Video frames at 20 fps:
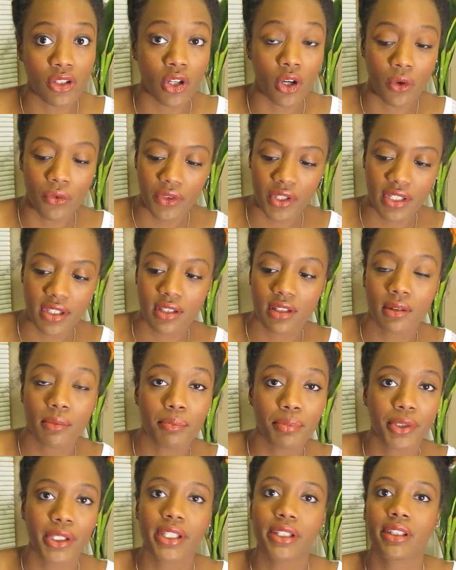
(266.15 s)
No, this
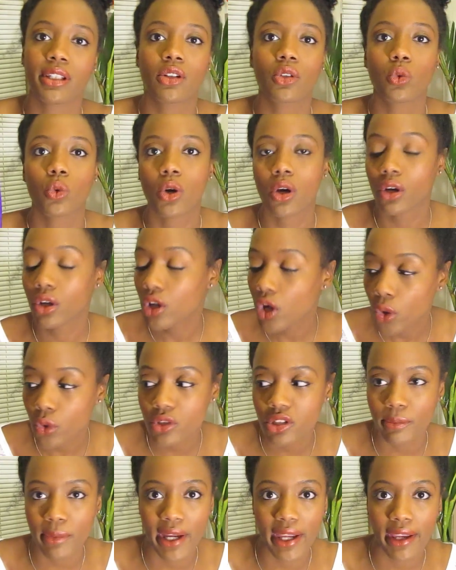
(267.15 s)
completely
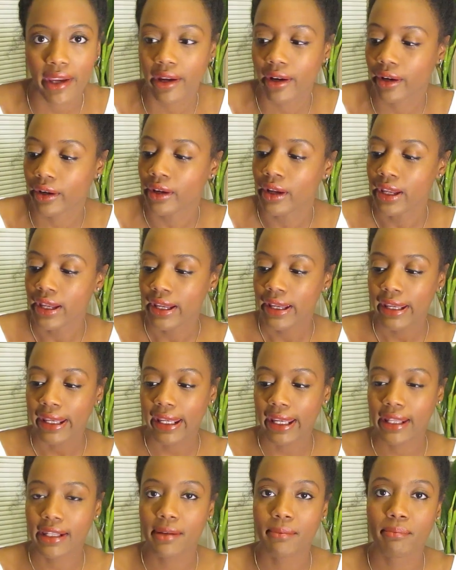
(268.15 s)
coats my hair,
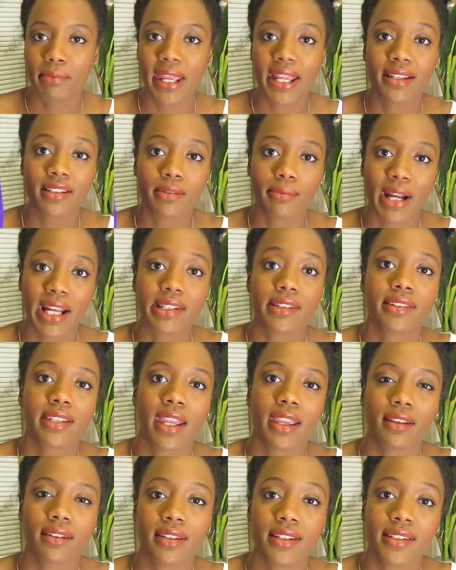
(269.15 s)
and it makes my
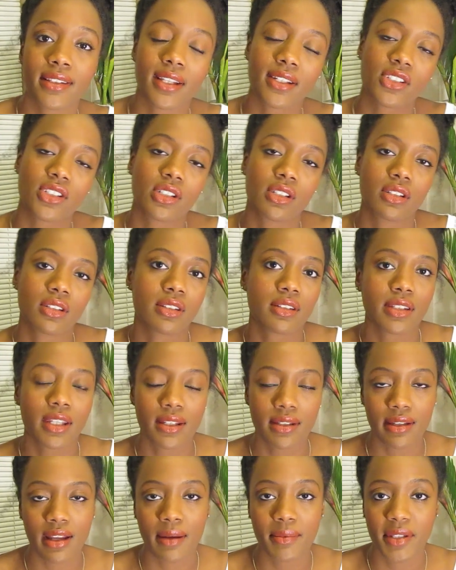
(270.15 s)
detangling sessions
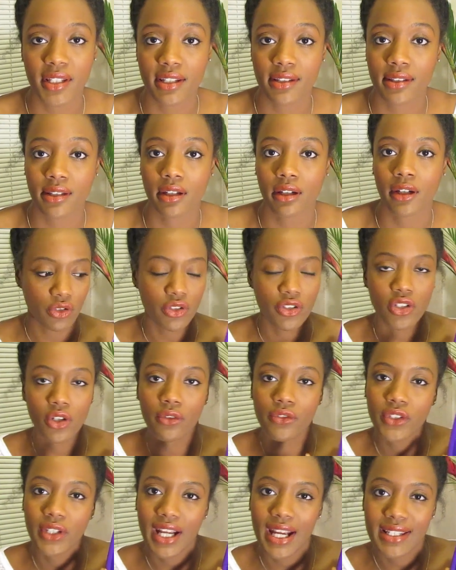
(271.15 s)
10 times easier. So
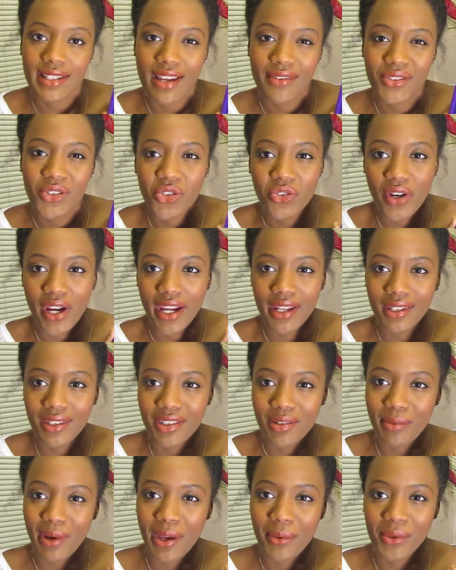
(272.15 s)
if you guys haven't tried it,
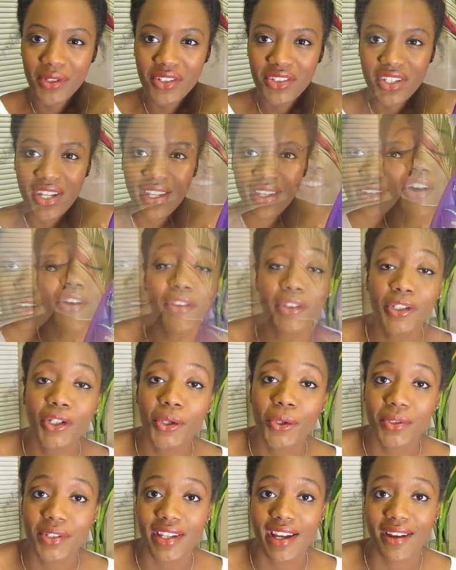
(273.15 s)
you might want to check it out. Another
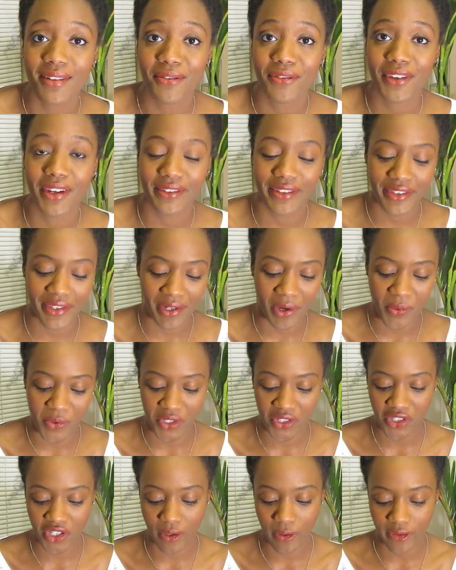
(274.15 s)
old time favorite that I want
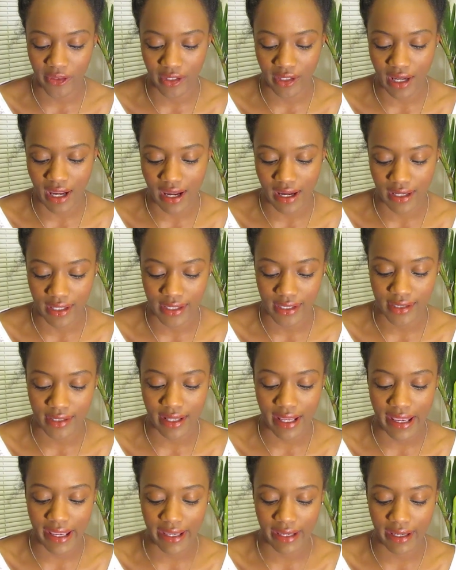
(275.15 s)
to share with you
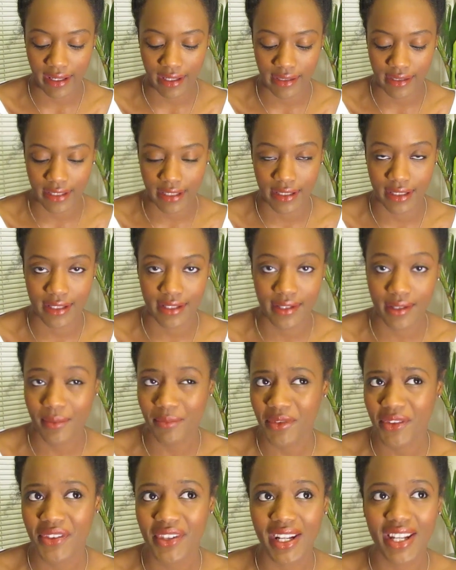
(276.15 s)
guys, and it is
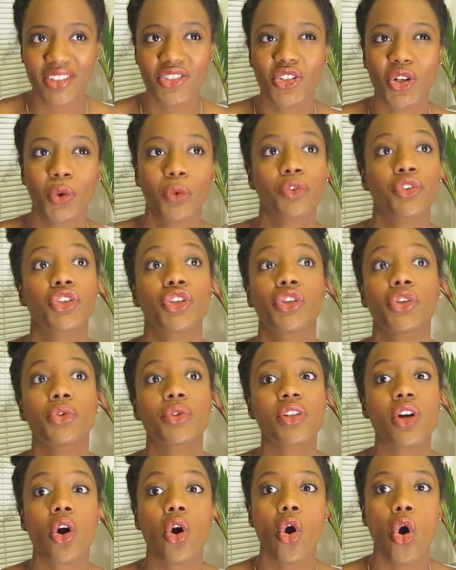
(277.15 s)
something that I don't
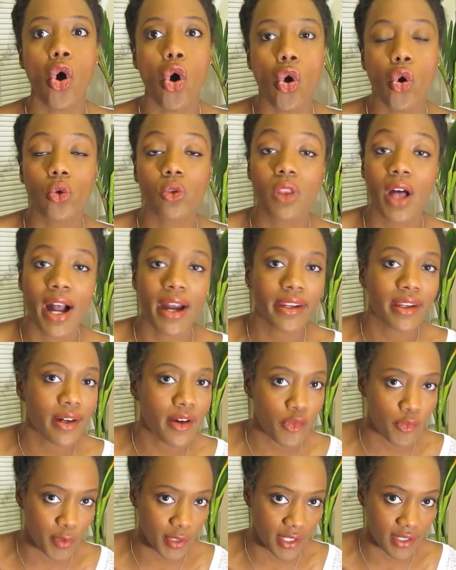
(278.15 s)
use a whole lot
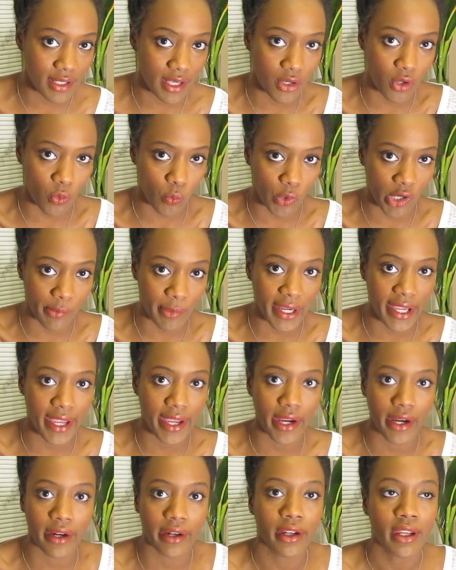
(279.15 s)
of because I don't wear my
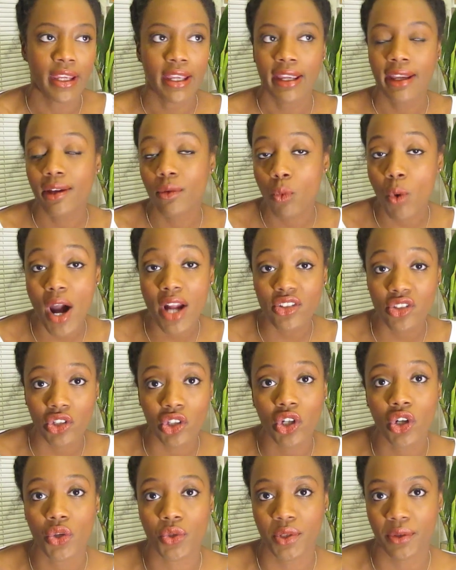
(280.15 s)
hair in wash and
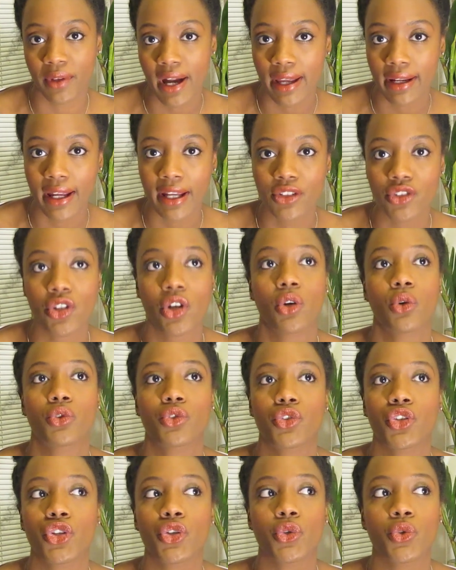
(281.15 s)
goes a lot. I
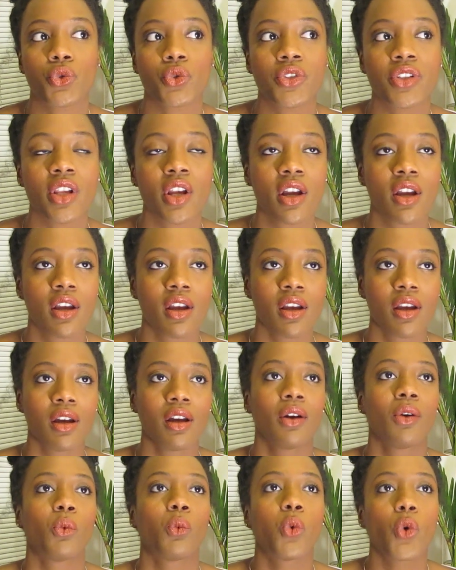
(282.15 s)
don't use
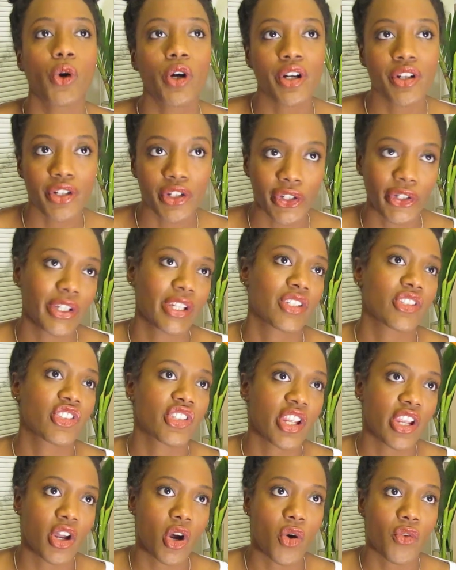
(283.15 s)
water and
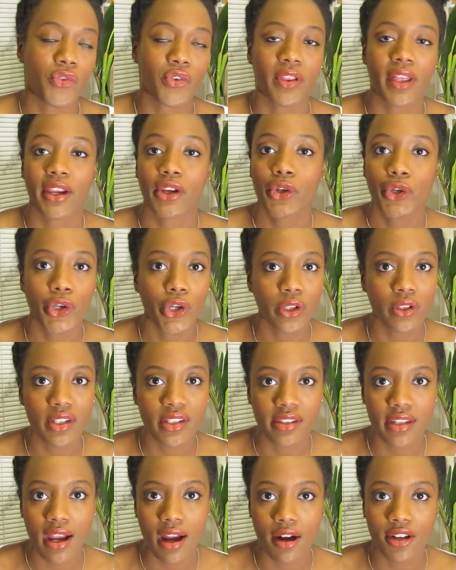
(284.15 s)
gel for like curly
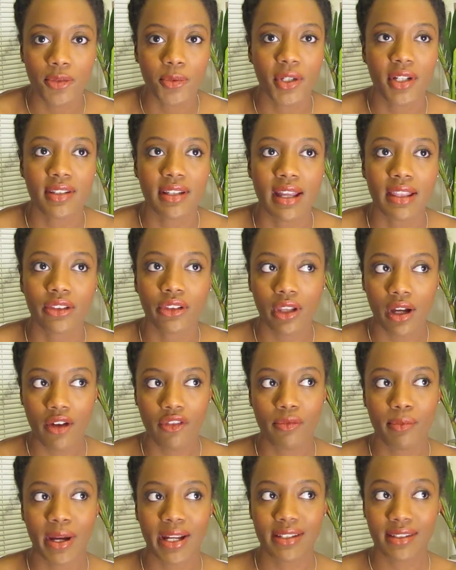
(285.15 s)
styles because I
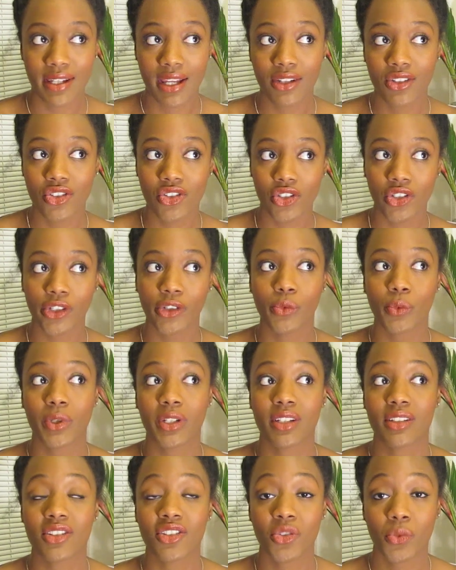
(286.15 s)
love my texture
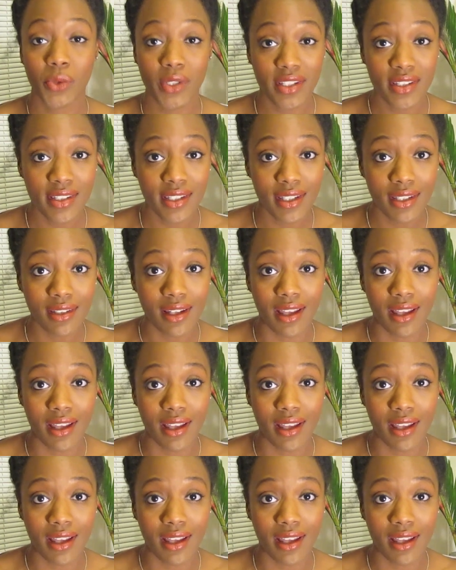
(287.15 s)
when it's twisted.